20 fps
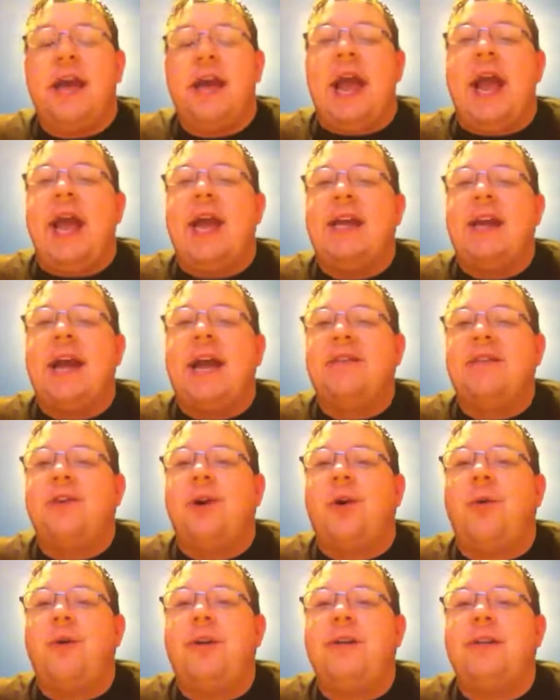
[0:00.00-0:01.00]
And as
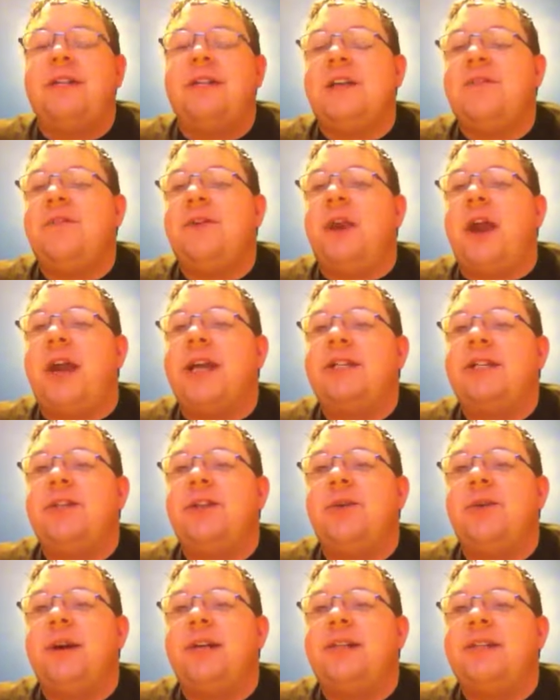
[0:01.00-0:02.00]
always, if you'd like
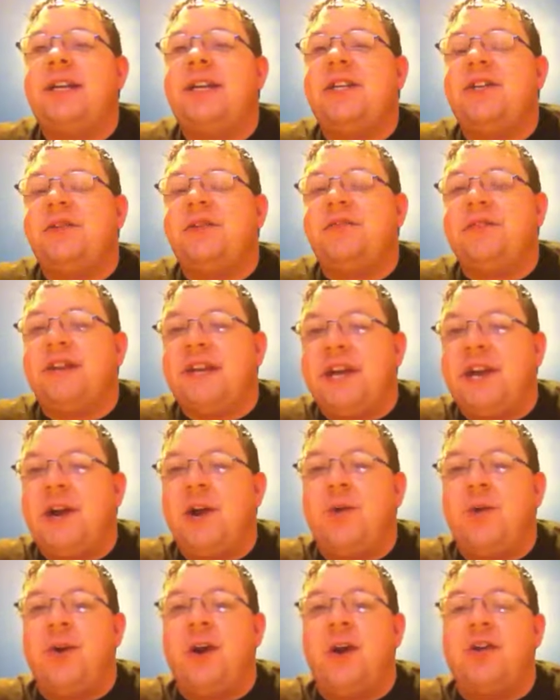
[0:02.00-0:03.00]
to uh, send your
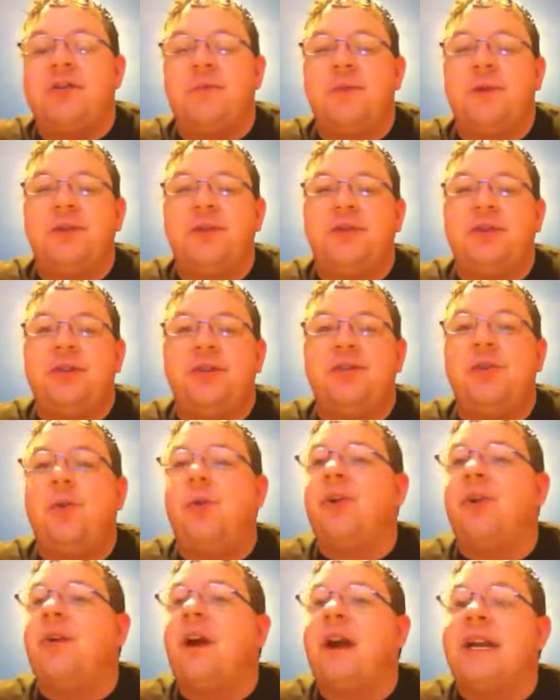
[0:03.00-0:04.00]
video contributions
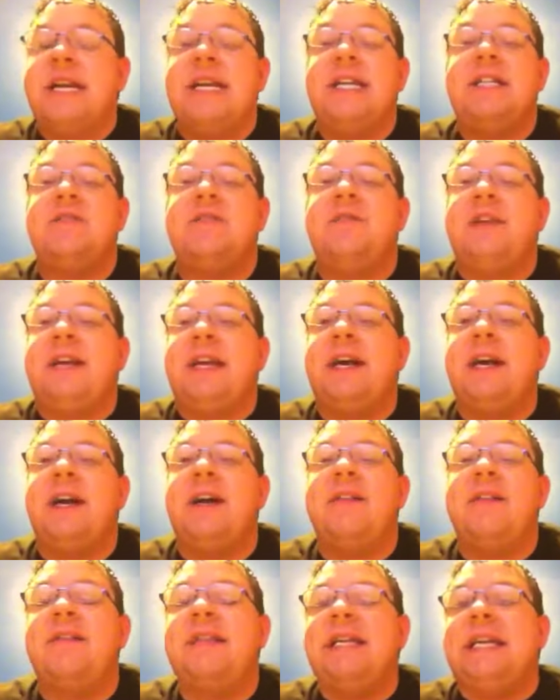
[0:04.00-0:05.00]
or your ideas
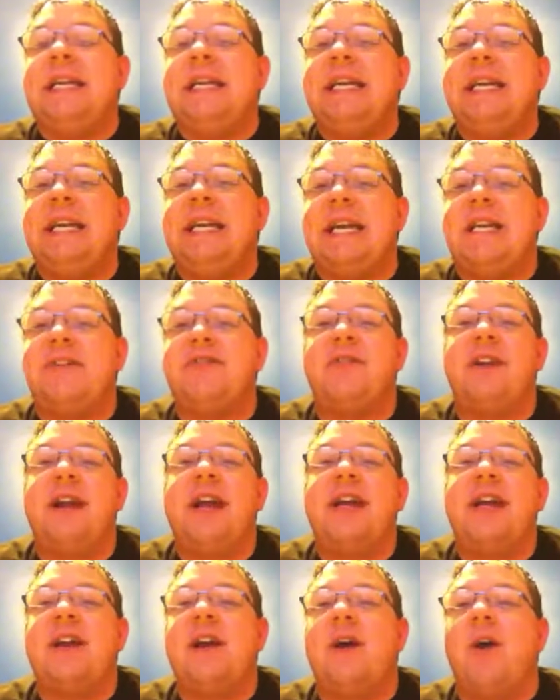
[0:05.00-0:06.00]
via the
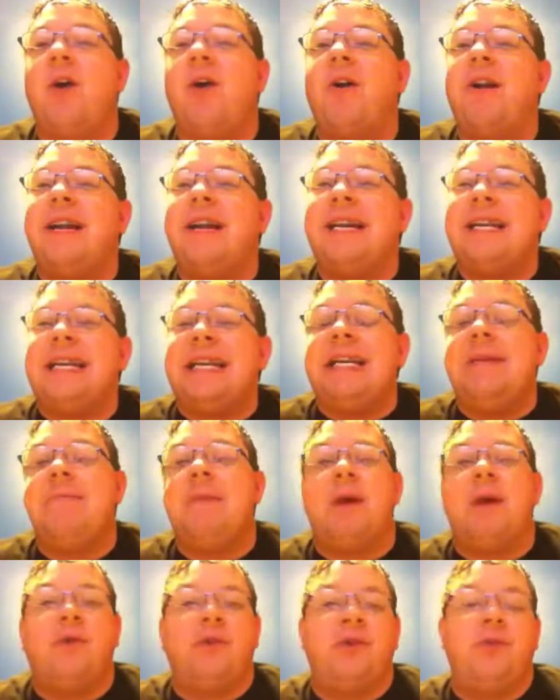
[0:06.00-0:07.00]
internet on
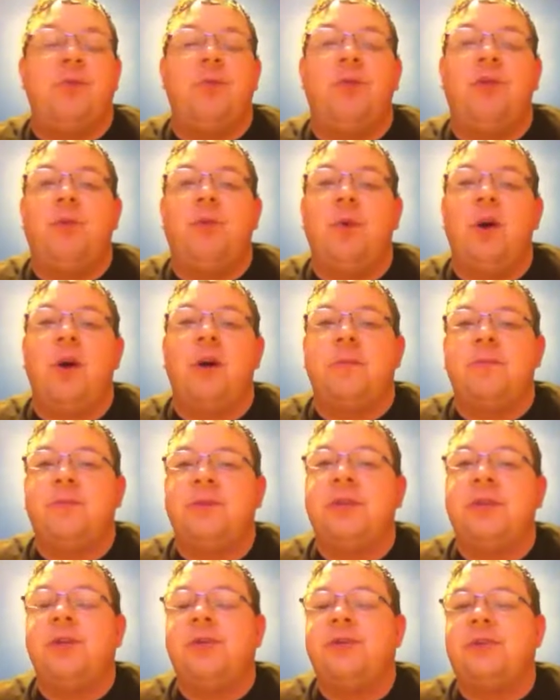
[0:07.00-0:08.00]
email, you're more than welcome
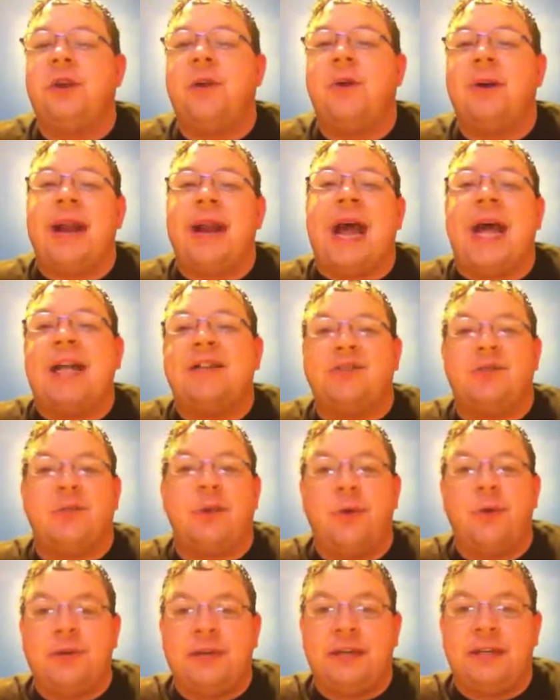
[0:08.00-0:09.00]
to do so at, at
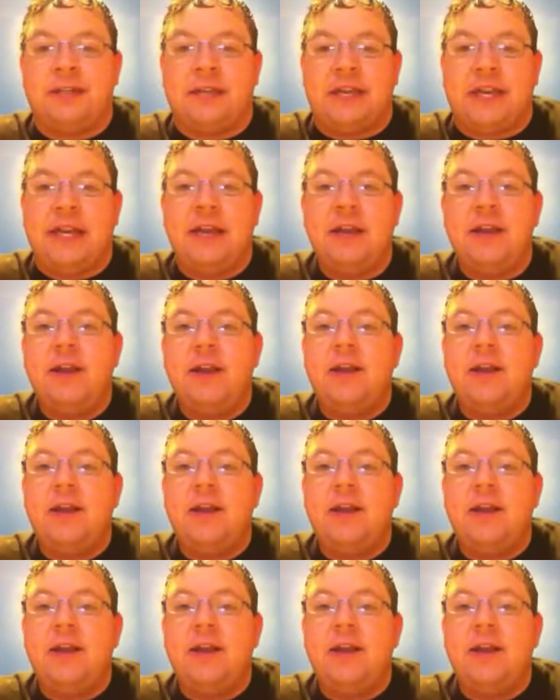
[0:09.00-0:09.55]
and Disney.